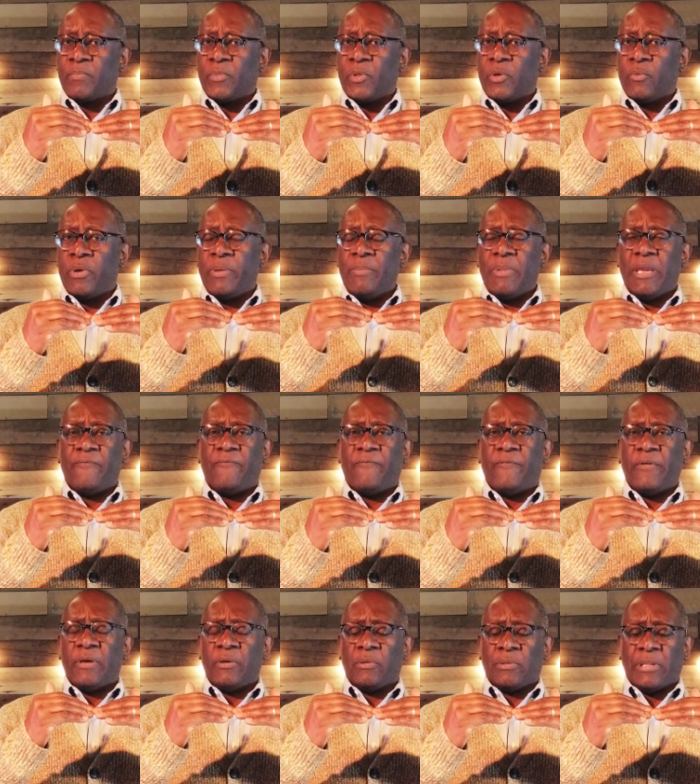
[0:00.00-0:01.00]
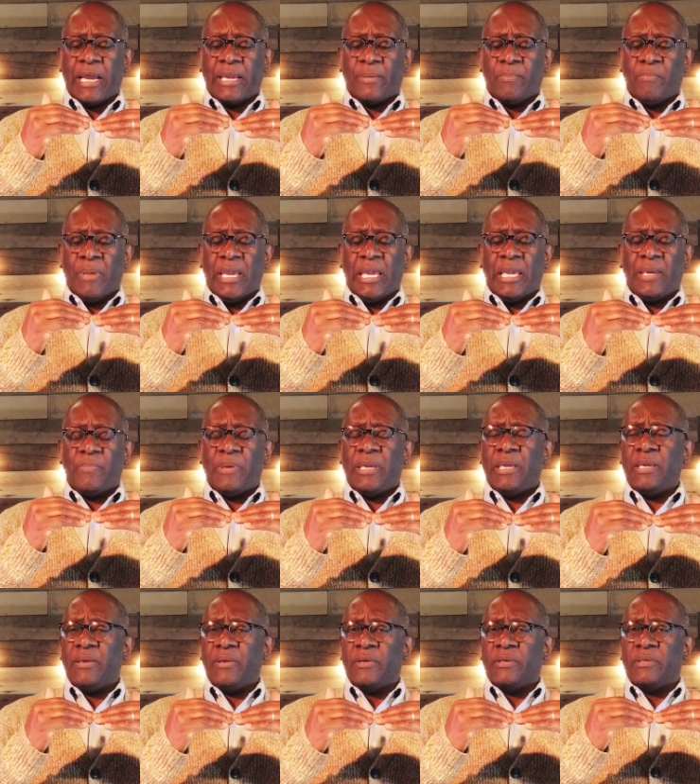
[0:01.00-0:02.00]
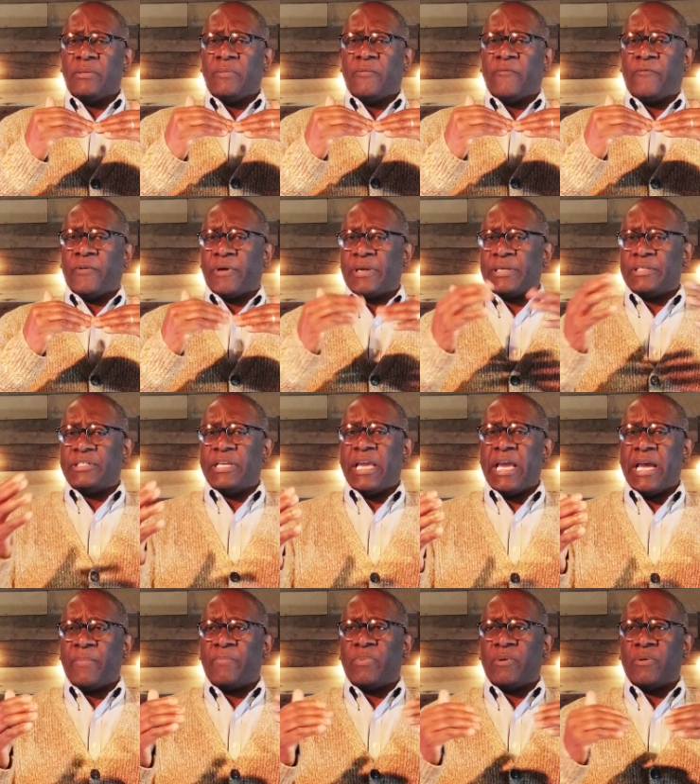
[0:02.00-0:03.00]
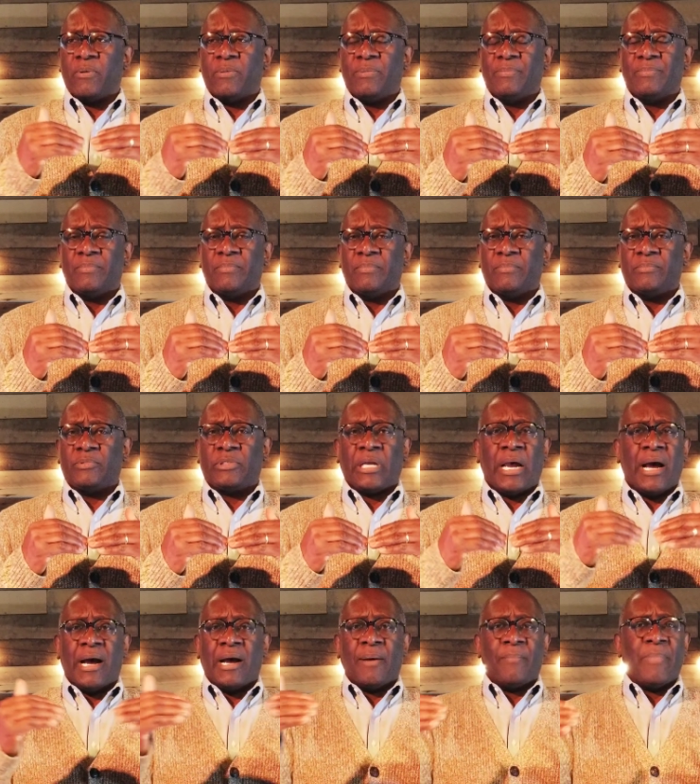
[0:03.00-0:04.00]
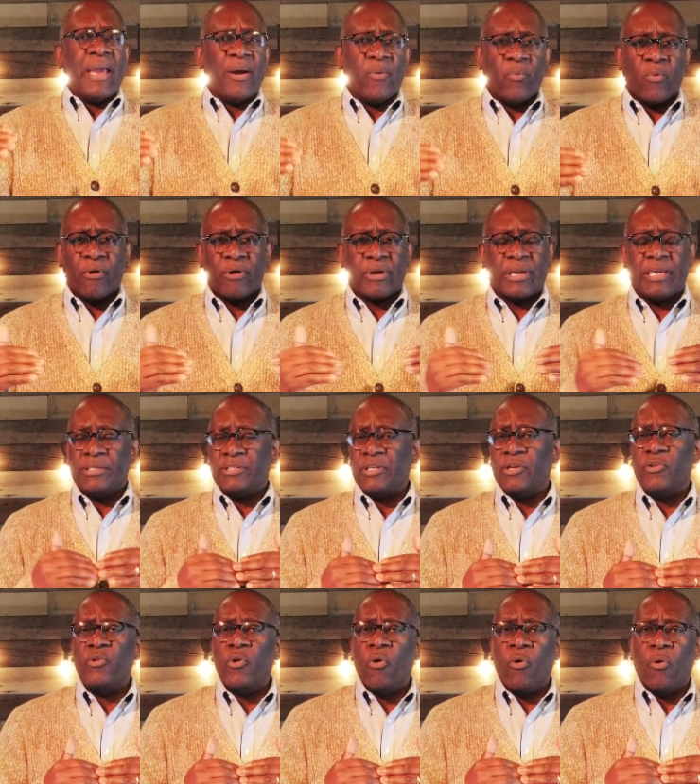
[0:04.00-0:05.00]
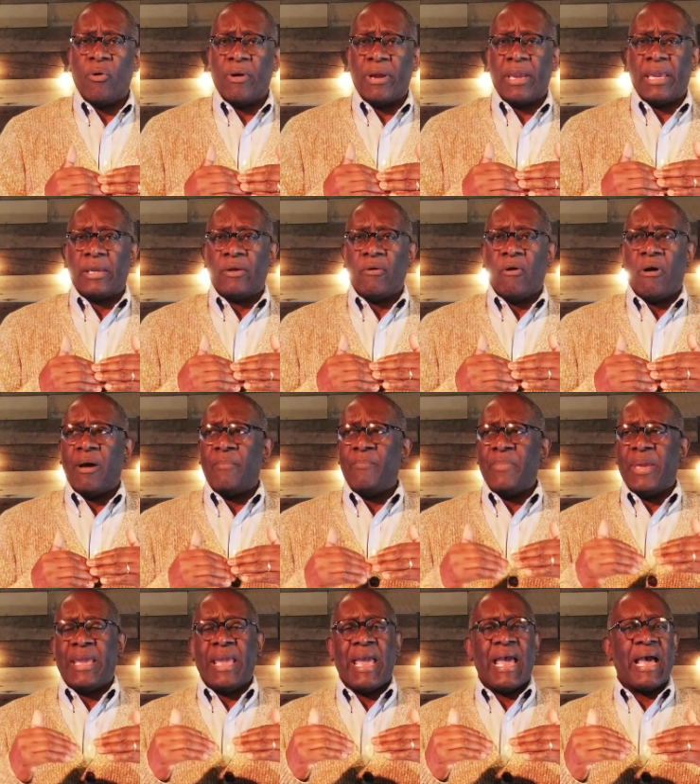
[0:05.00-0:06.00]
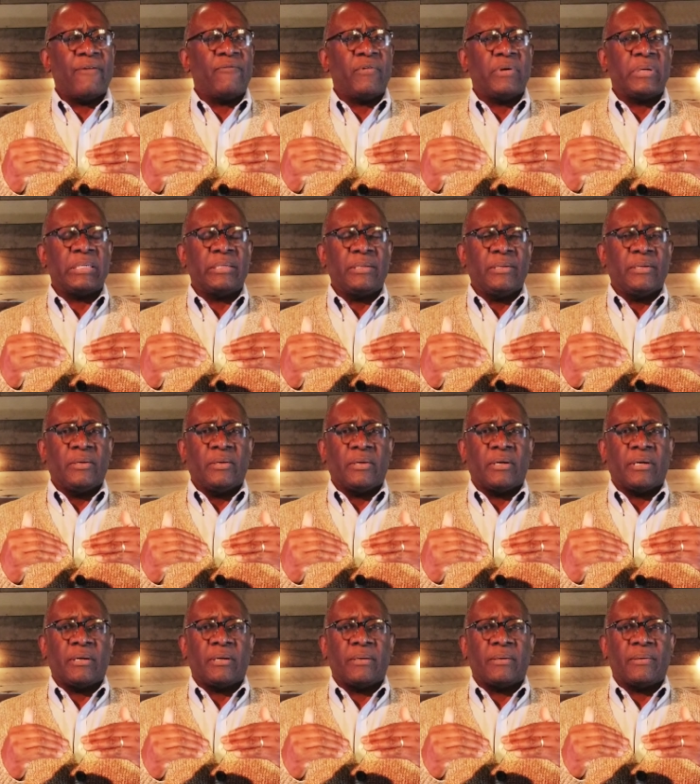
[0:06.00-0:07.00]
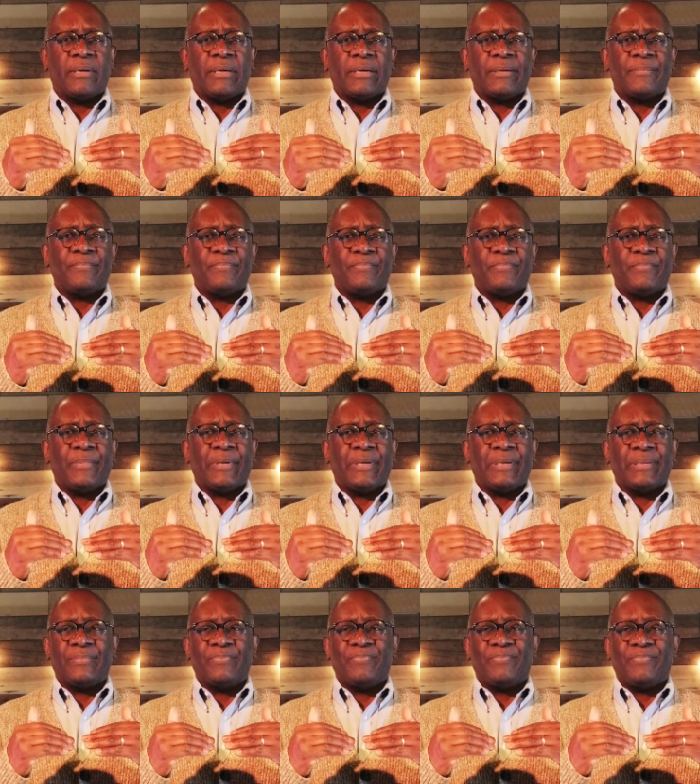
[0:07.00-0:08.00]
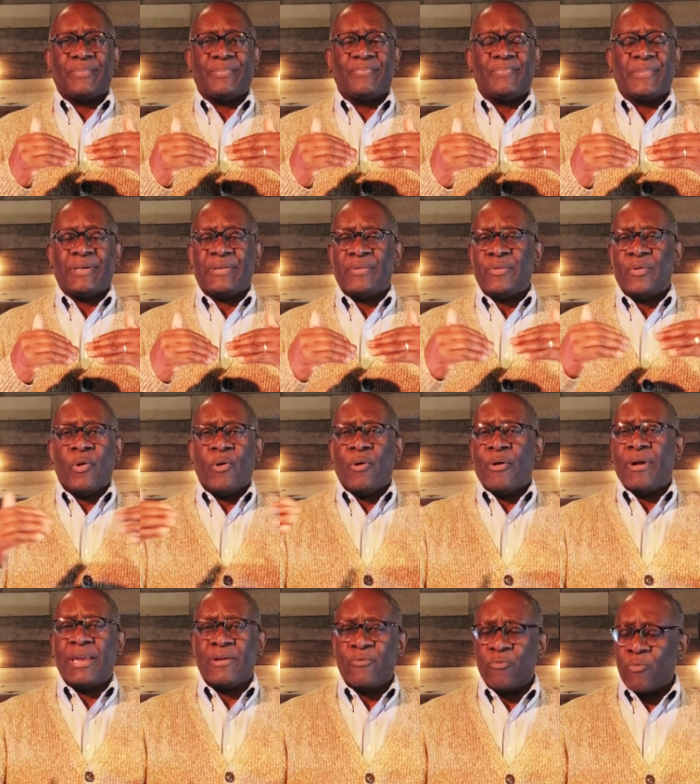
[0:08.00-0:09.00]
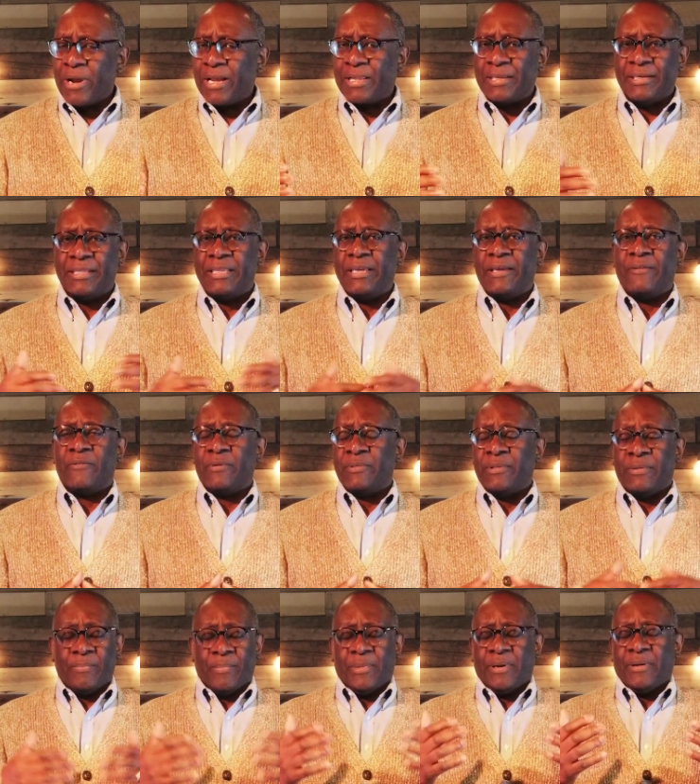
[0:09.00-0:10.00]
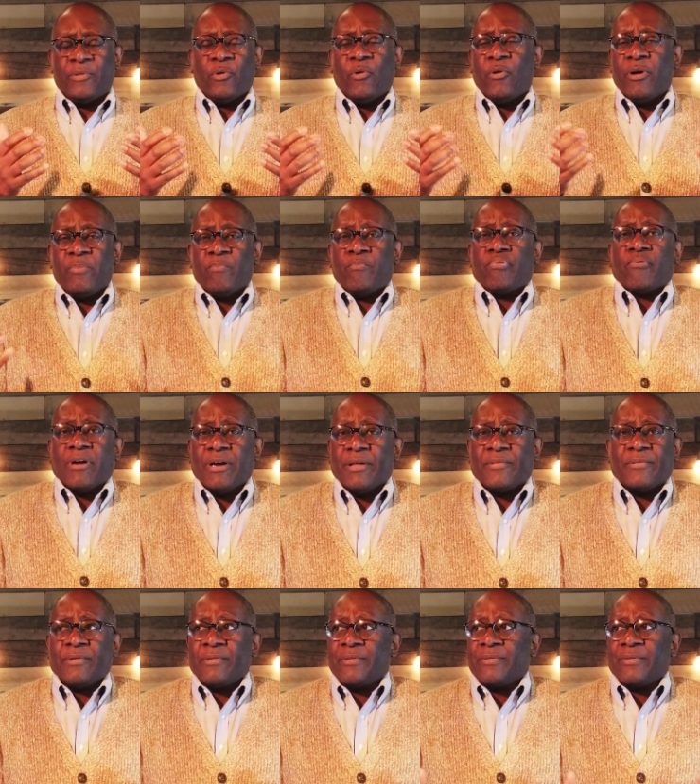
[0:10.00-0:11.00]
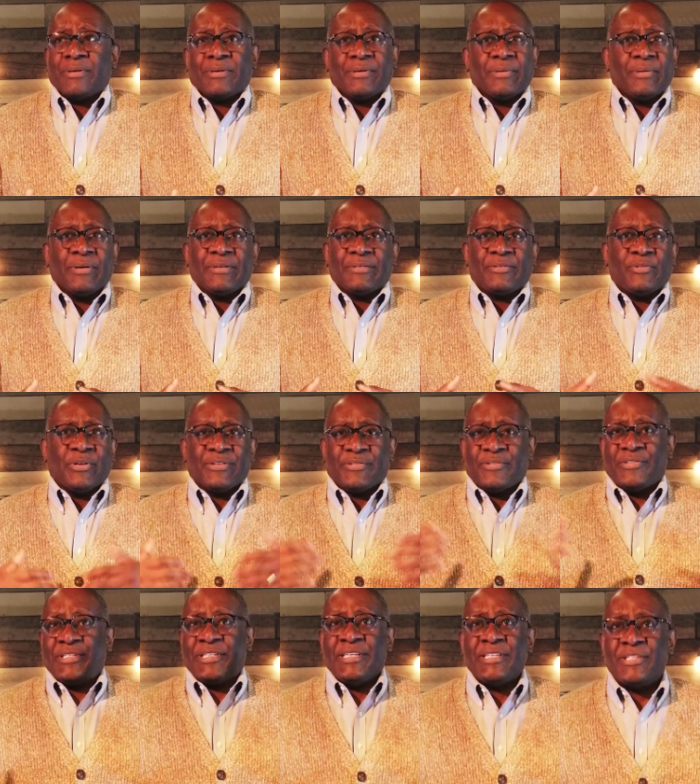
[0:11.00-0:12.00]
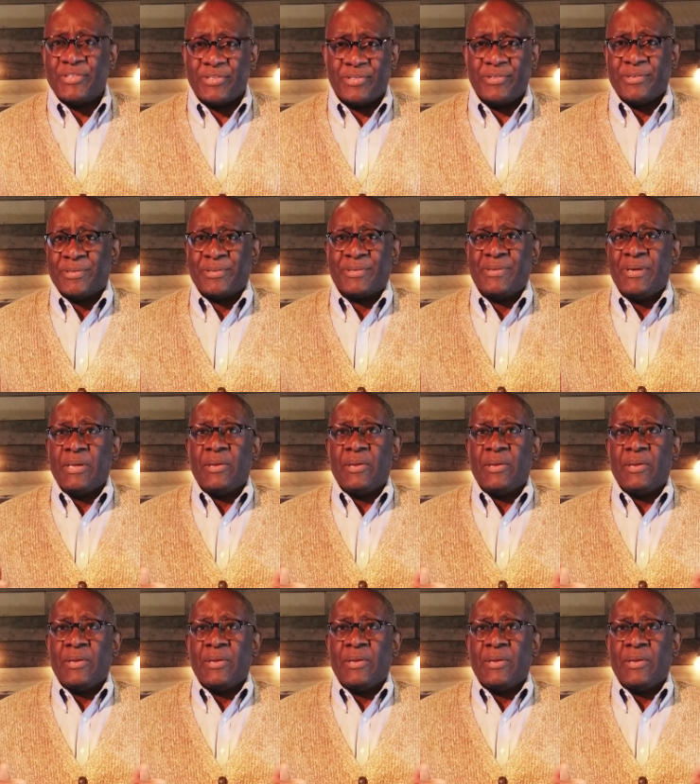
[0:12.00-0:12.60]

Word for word: we may feel like maybe, for example, Tom at work is annoying, or I may have a, a, a, a annoying relative, an annoying brother, or a sister